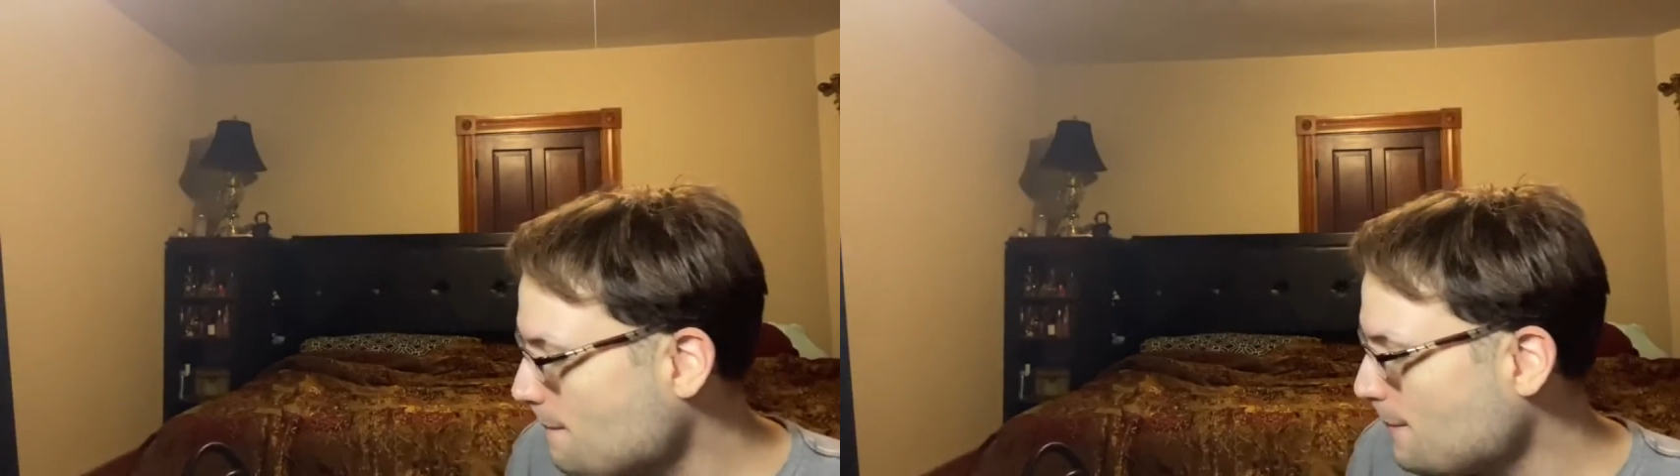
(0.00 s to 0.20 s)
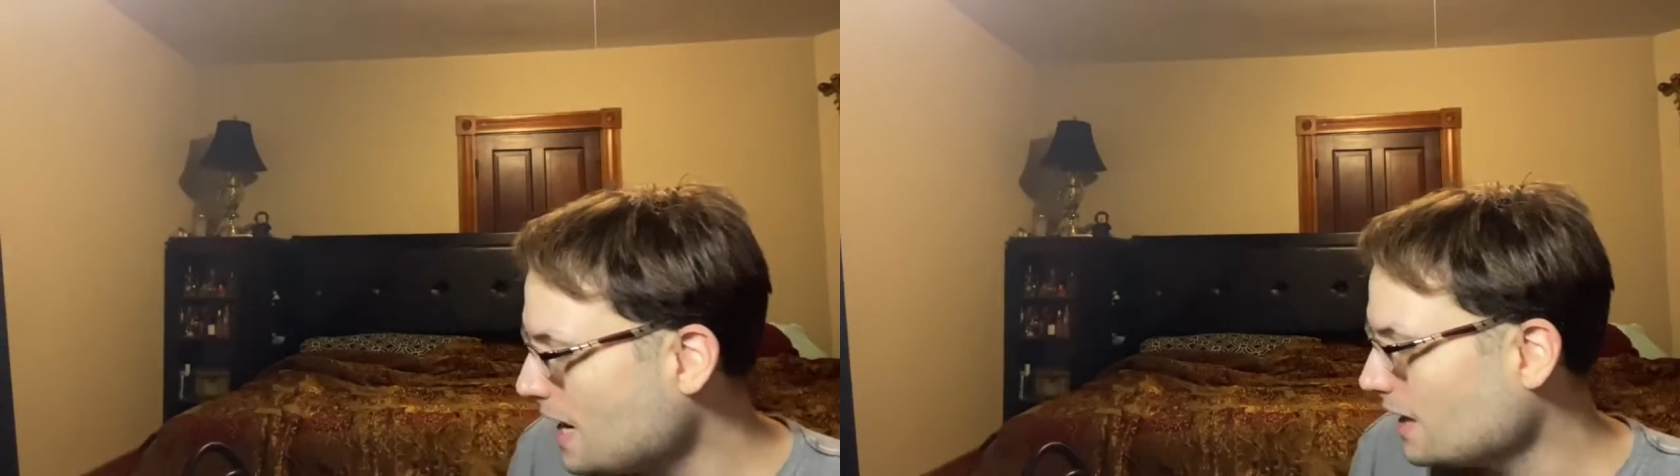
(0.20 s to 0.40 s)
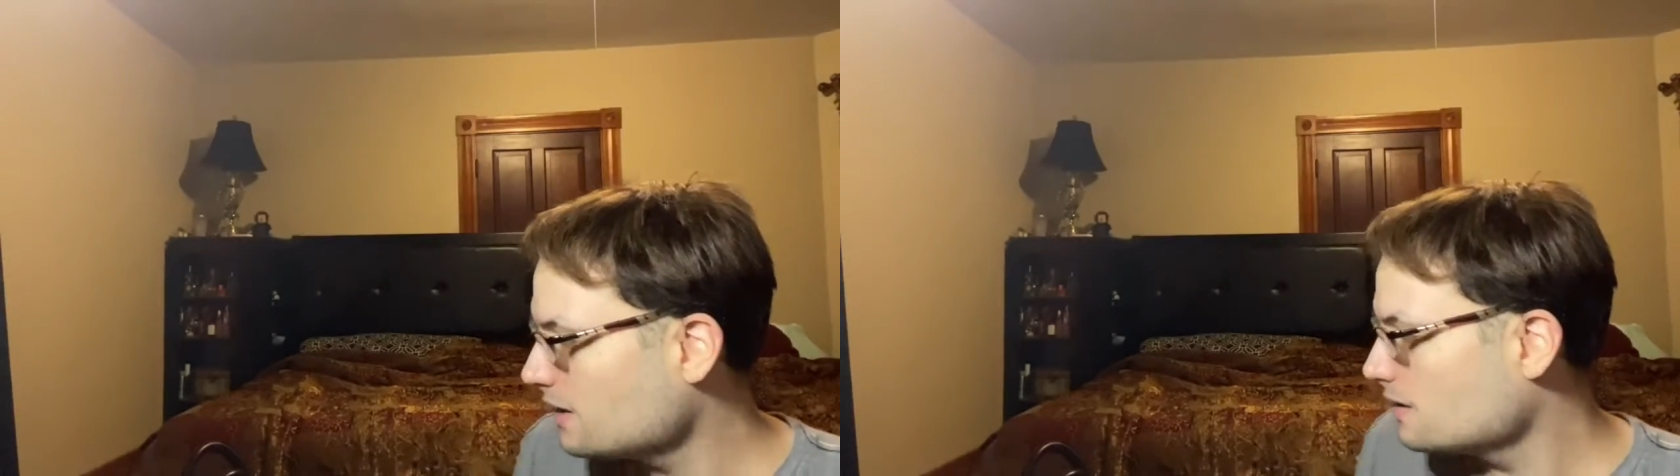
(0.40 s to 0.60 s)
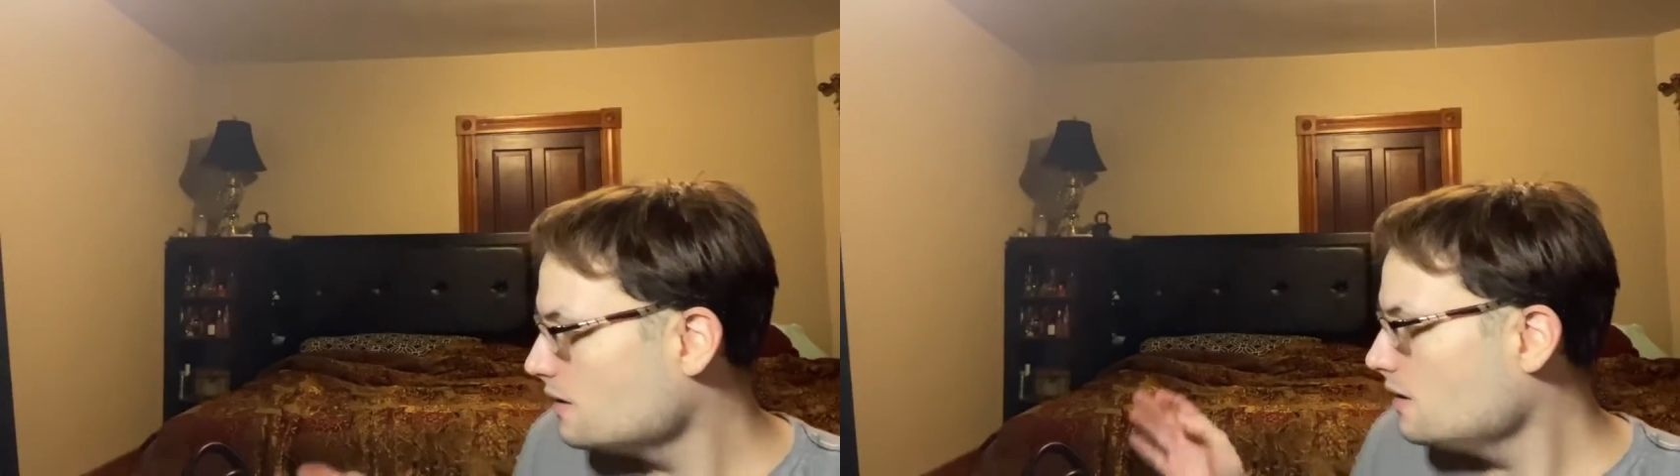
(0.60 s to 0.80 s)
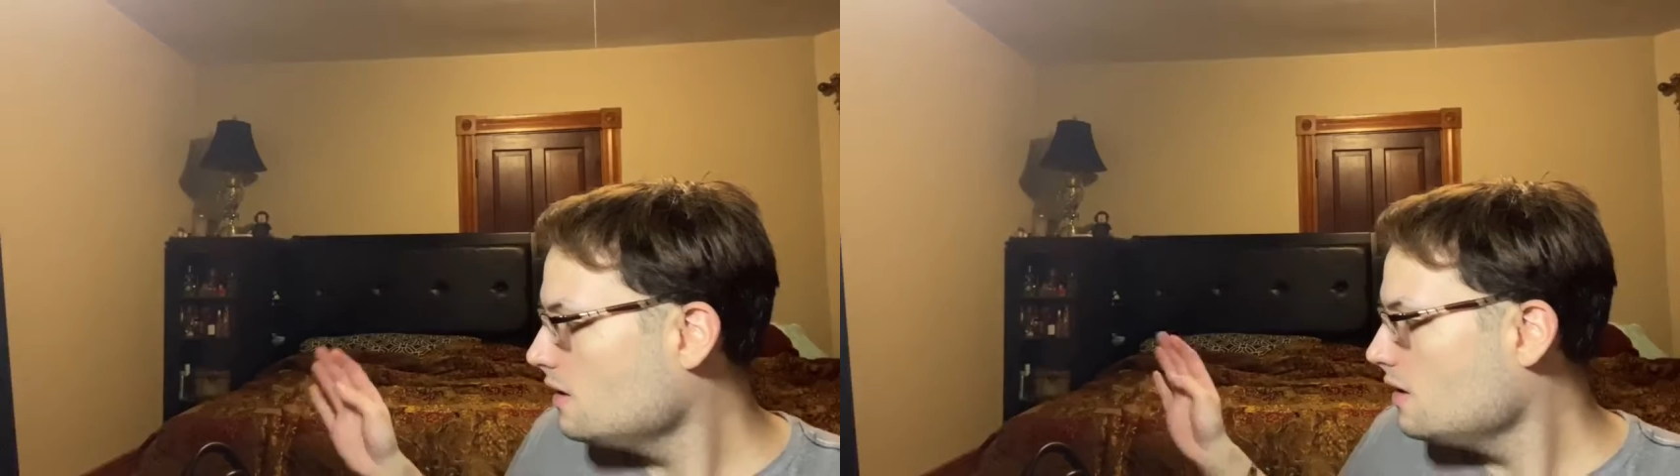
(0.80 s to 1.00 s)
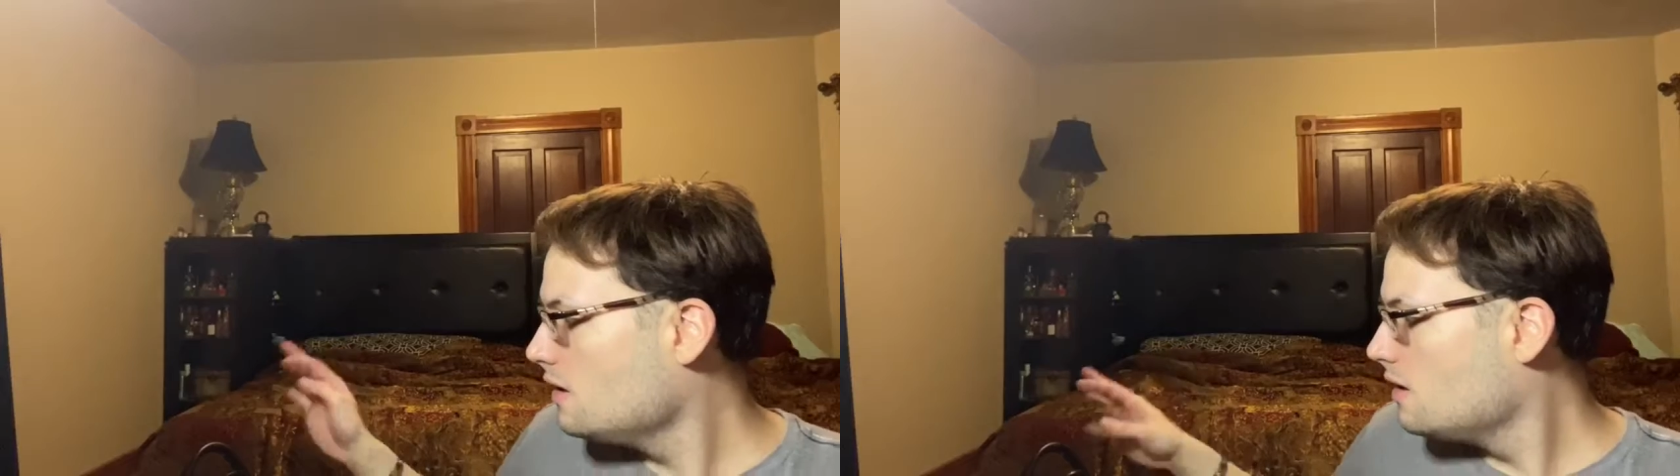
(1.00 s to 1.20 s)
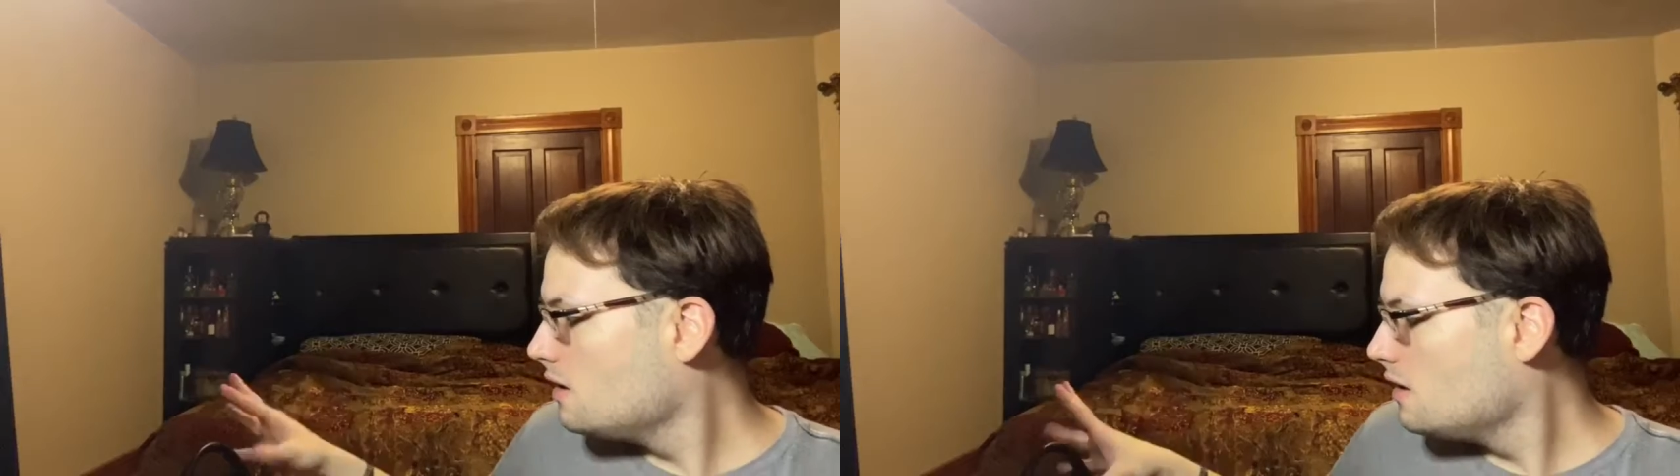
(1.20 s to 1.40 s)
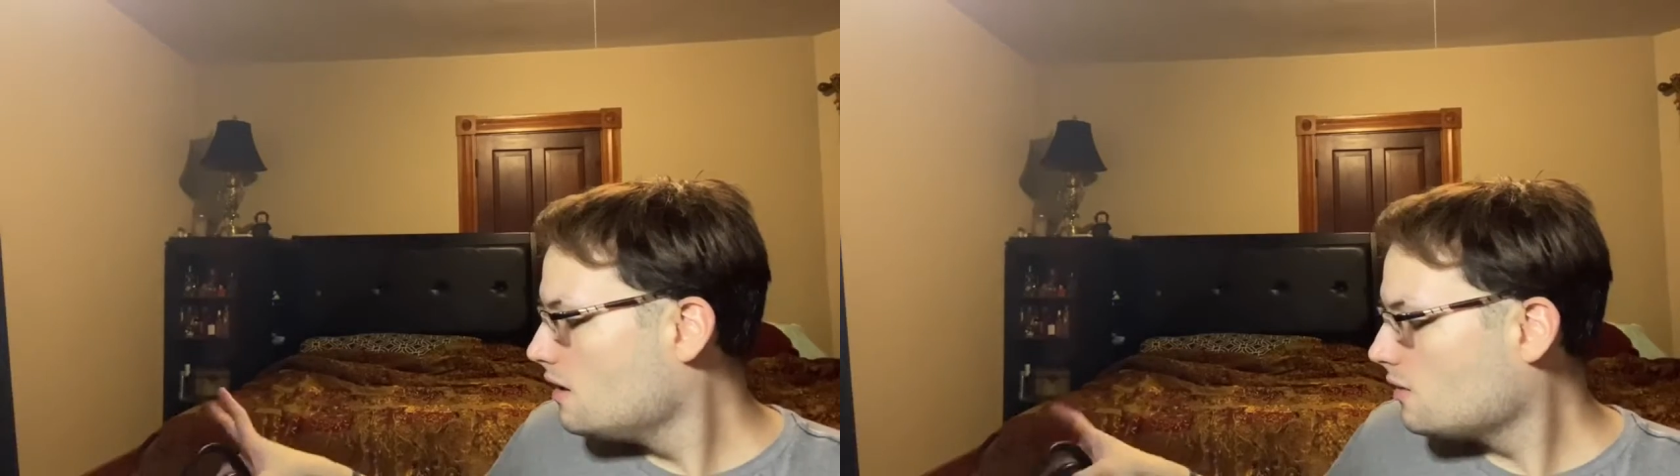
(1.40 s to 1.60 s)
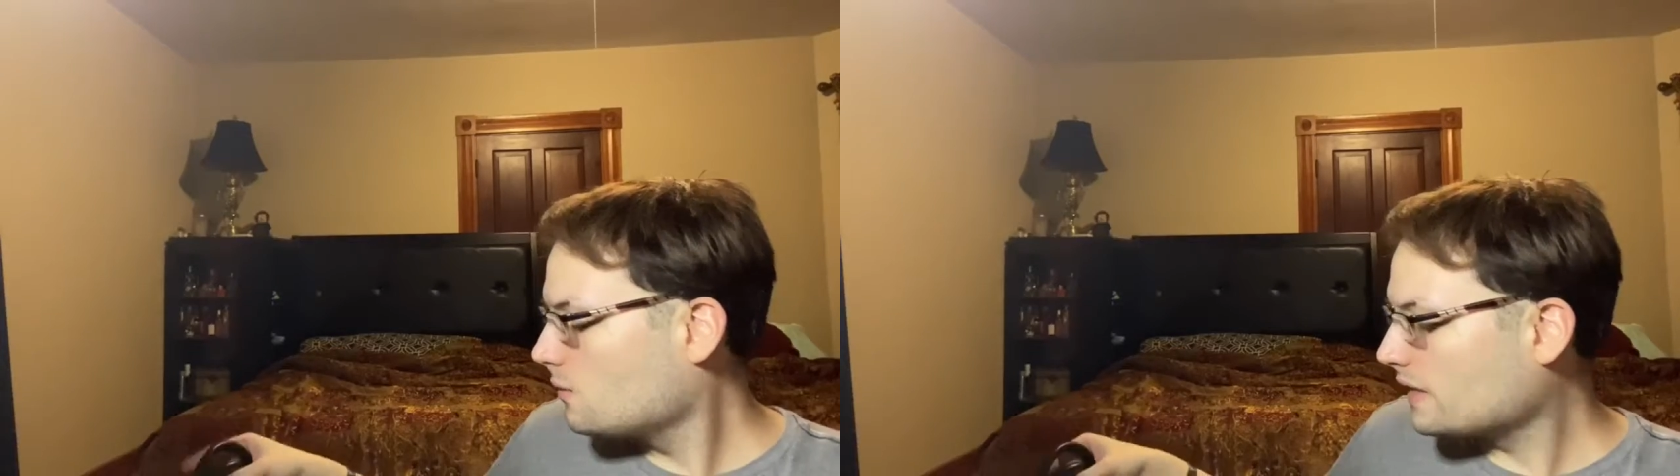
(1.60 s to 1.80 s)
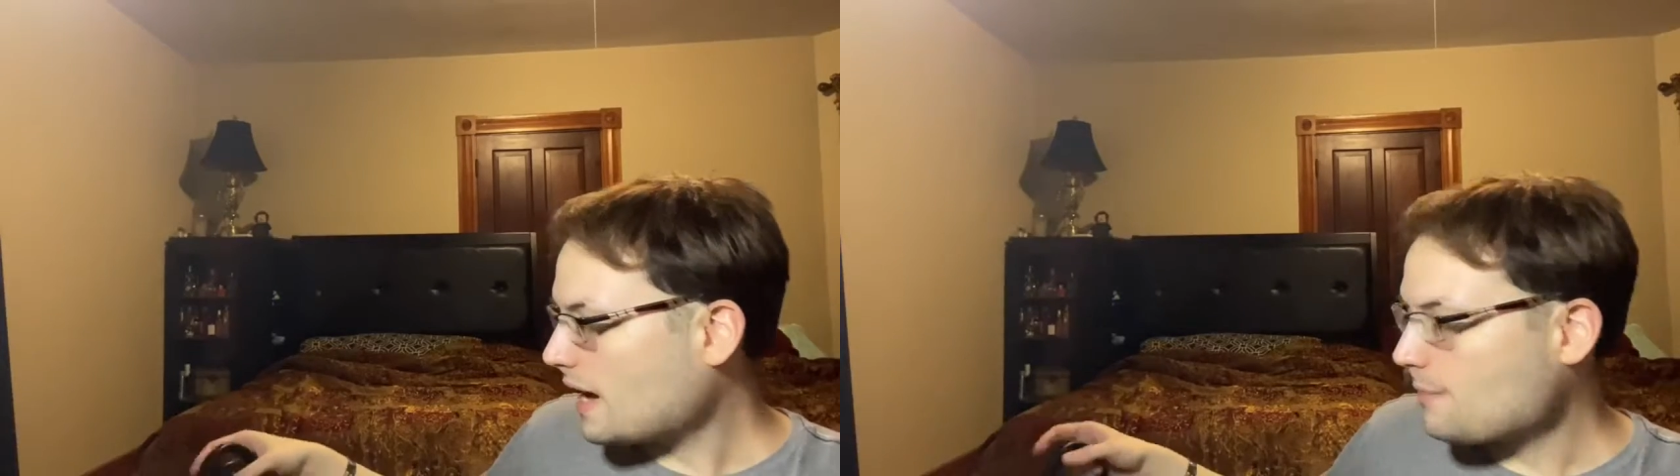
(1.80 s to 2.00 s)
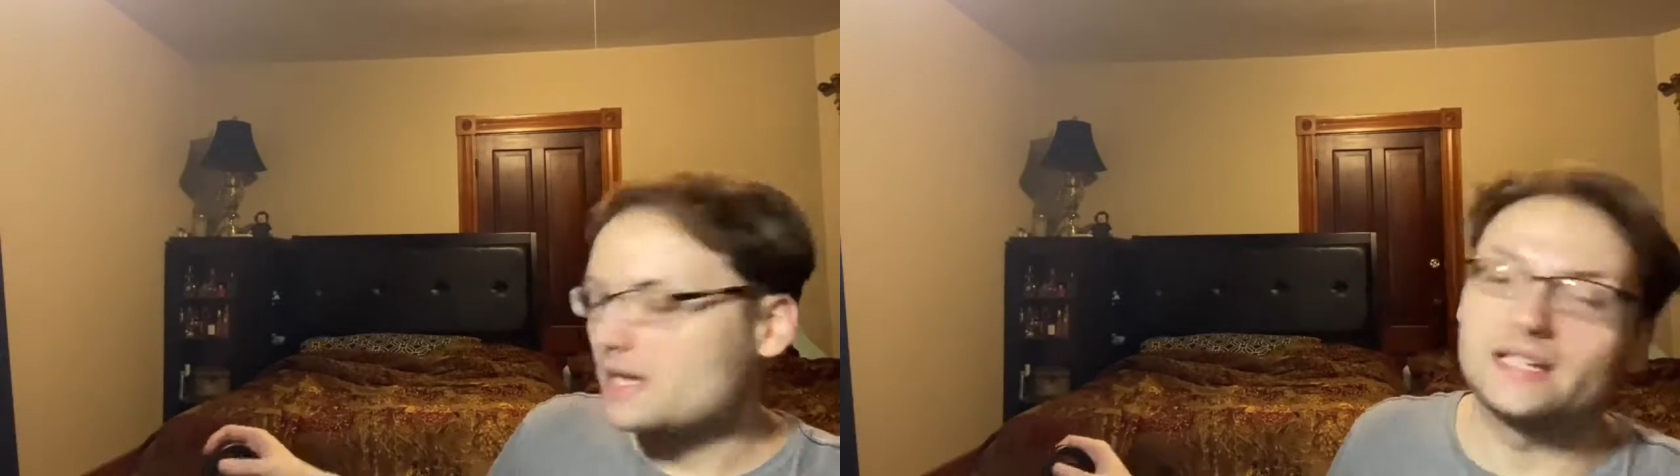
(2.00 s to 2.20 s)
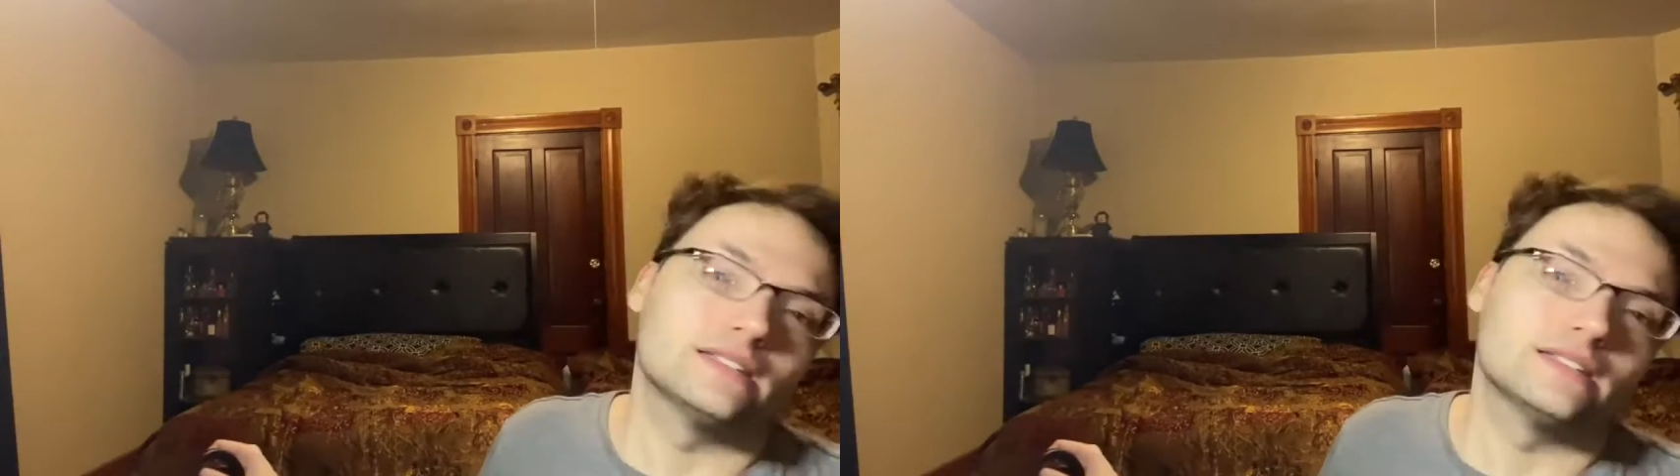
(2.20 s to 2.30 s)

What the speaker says: But with that being